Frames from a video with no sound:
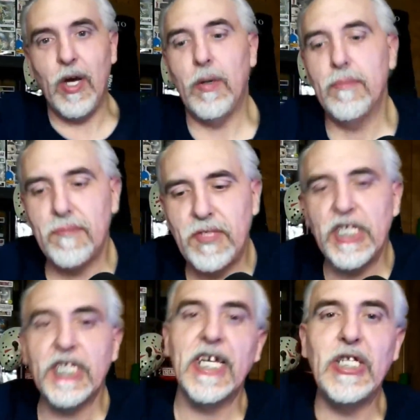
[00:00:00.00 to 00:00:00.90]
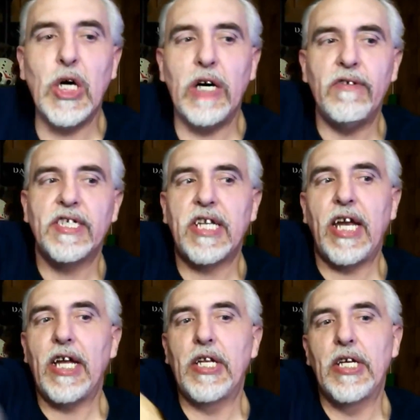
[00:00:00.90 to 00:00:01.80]
No, she just leaned over and
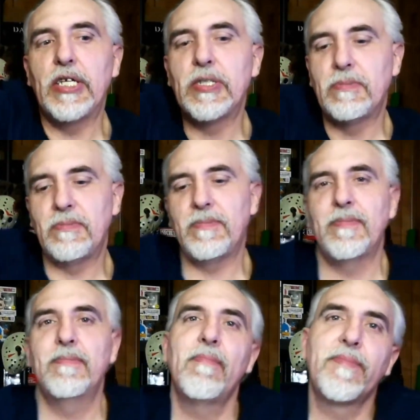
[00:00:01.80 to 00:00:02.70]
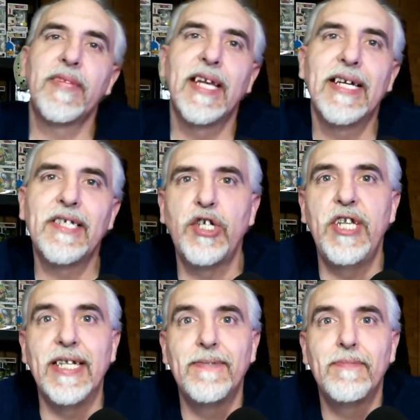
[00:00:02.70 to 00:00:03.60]
scanned. That's all
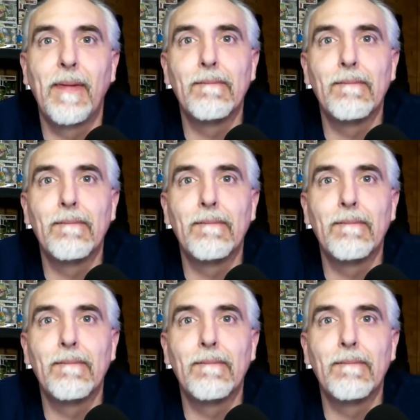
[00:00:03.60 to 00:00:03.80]
she did.